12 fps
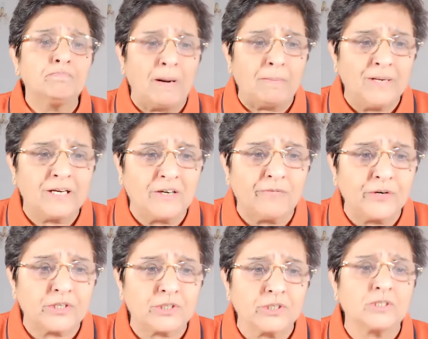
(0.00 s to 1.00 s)
public
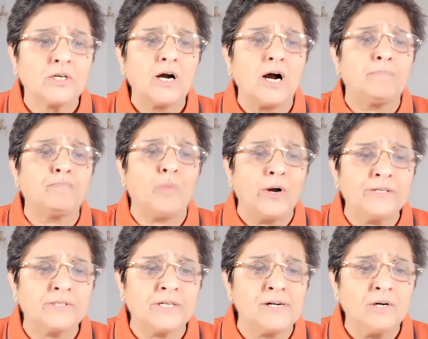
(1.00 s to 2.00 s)
officials,
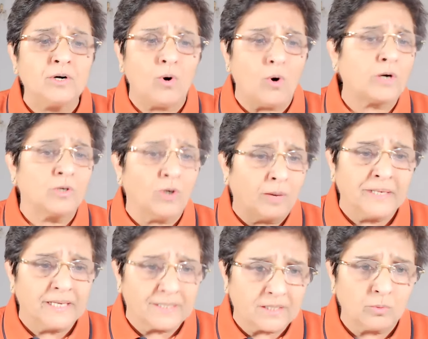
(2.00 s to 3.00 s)
appointed or
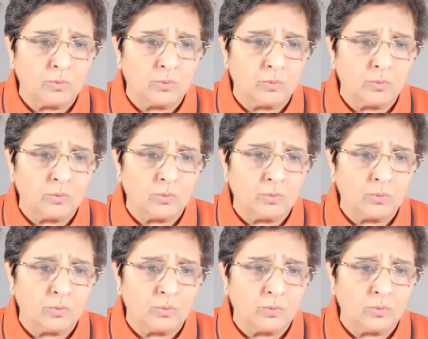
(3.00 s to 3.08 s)
nominated,